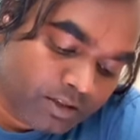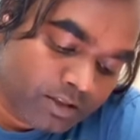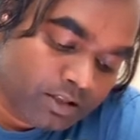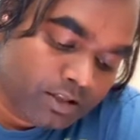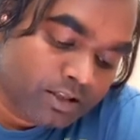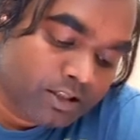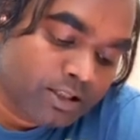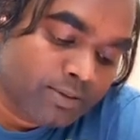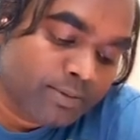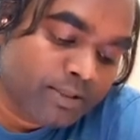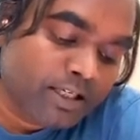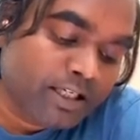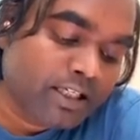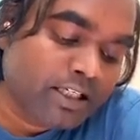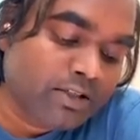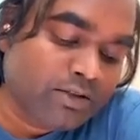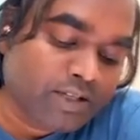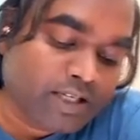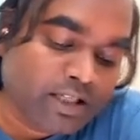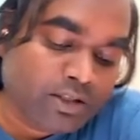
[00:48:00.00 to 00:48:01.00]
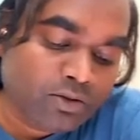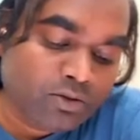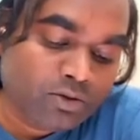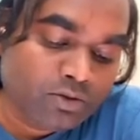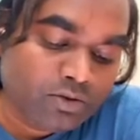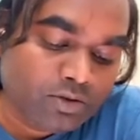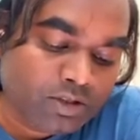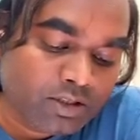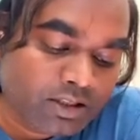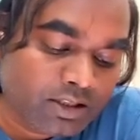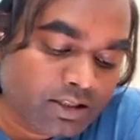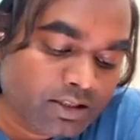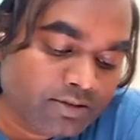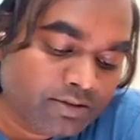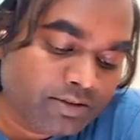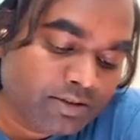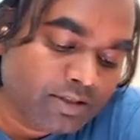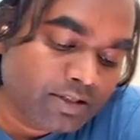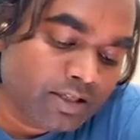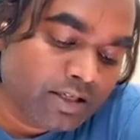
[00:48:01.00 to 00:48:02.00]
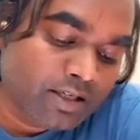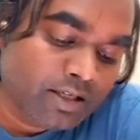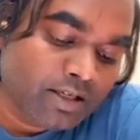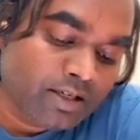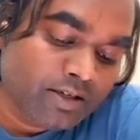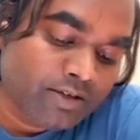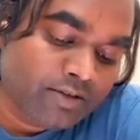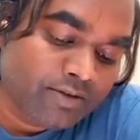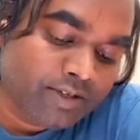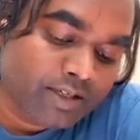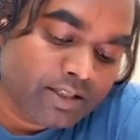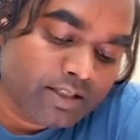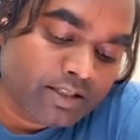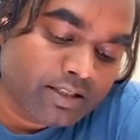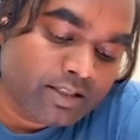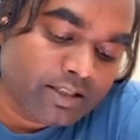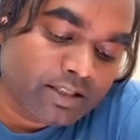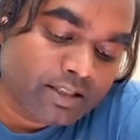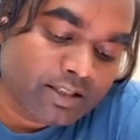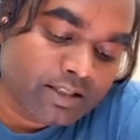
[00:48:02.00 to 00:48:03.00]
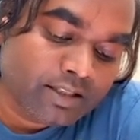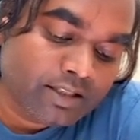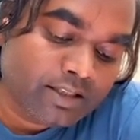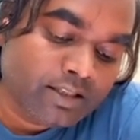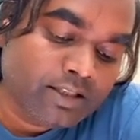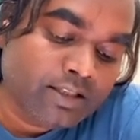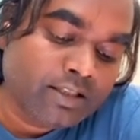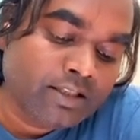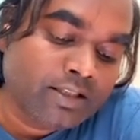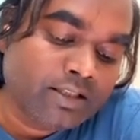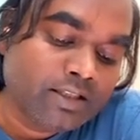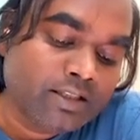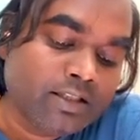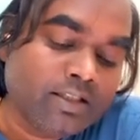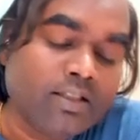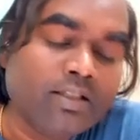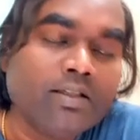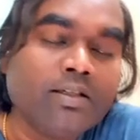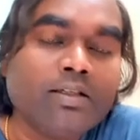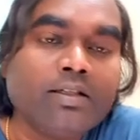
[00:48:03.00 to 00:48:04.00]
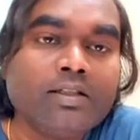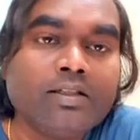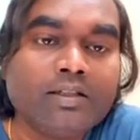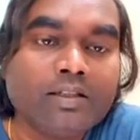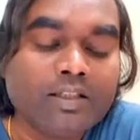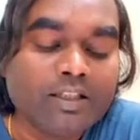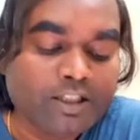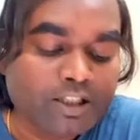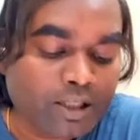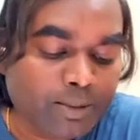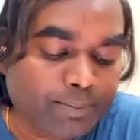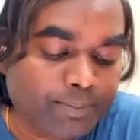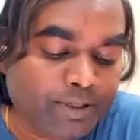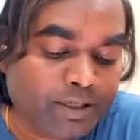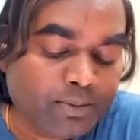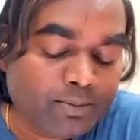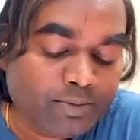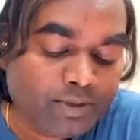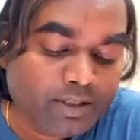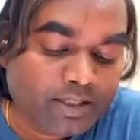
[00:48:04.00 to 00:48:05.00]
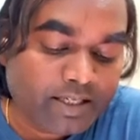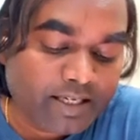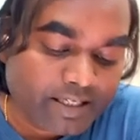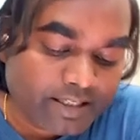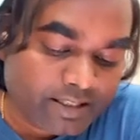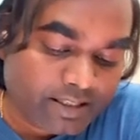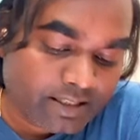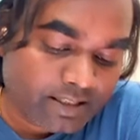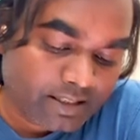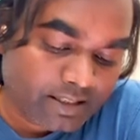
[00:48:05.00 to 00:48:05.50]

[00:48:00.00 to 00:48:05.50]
Similarly, you can do this for the example number 8.